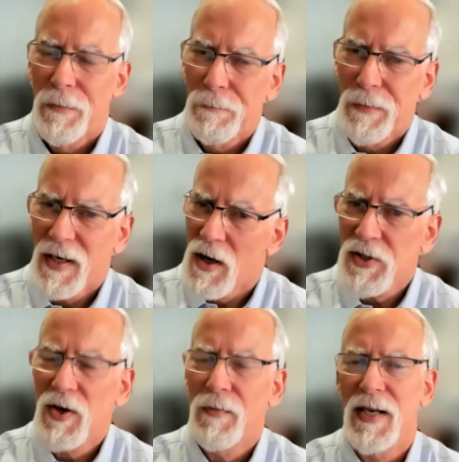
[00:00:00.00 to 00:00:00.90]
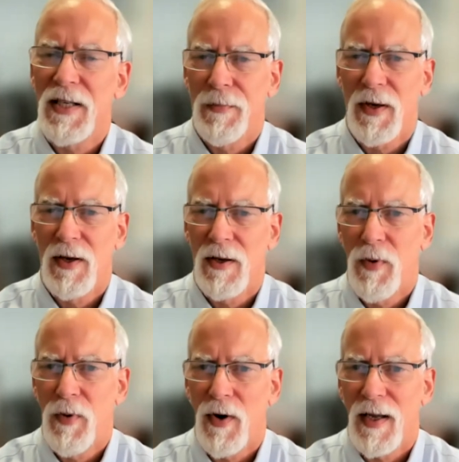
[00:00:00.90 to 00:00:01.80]
But it also brings up a
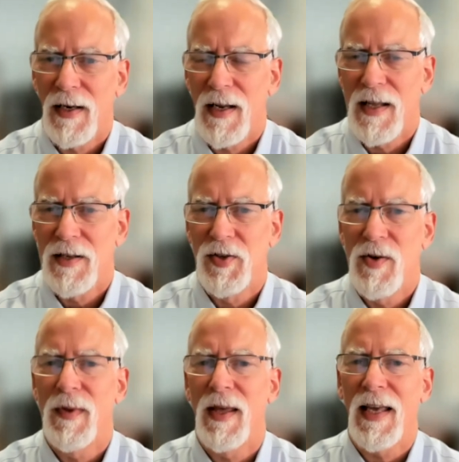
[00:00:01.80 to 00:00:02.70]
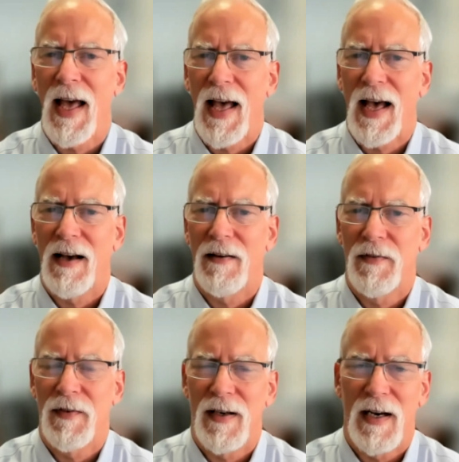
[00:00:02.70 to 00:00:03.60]
good point is you may have